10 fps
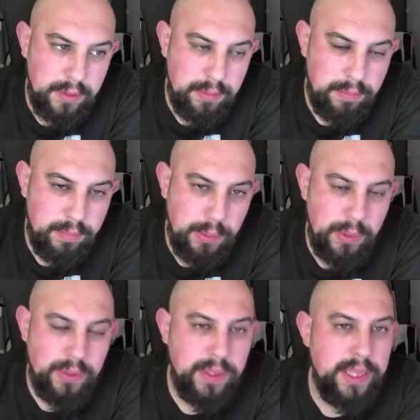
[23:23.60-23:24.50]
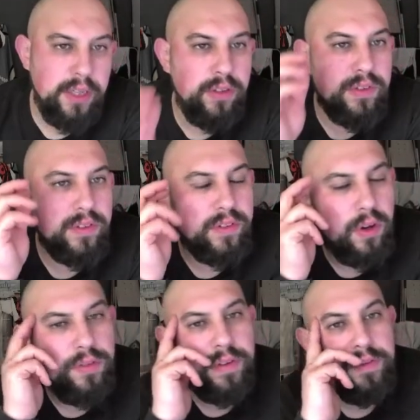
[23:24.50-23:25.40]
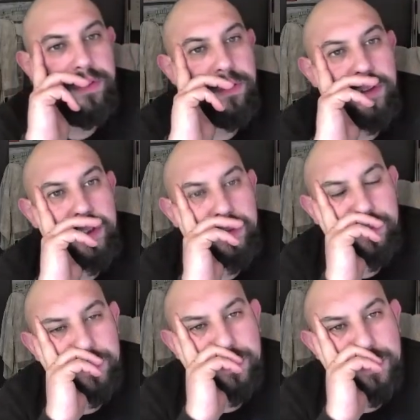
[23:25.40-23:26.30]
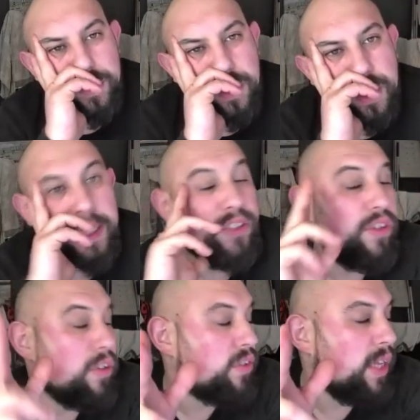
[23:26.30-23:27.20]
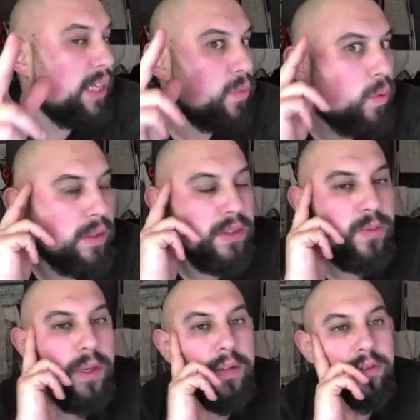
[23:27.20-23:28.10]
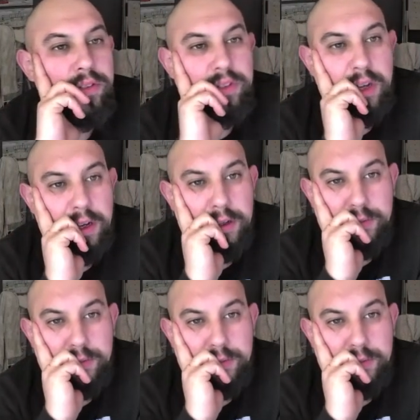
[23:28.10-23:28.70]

But will they use the cipher for it? And it's not stage one as well, so